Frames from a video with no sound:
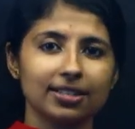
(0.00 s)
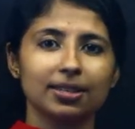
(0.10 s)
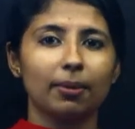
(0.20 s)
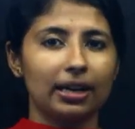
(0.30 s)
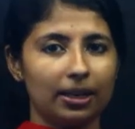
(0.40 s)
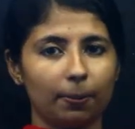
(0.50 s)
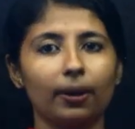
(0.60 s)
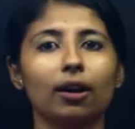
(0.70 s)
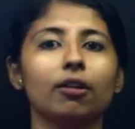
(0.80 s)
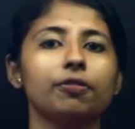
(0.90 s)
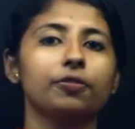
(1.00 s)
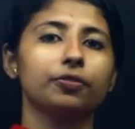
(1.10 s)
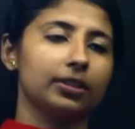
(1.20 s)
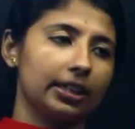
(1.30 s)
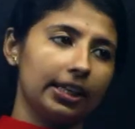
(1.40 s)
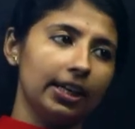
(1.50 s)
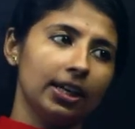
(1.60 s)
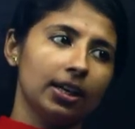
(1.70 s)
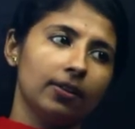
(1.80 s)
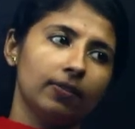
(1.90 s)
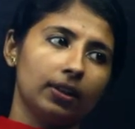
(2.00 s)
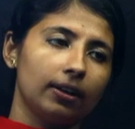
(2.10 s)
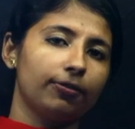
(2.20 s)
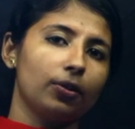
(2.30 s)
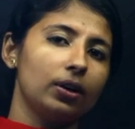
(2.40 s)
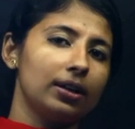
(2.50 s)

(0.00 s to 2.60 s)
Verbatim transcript: a multiple of 3. Therefore,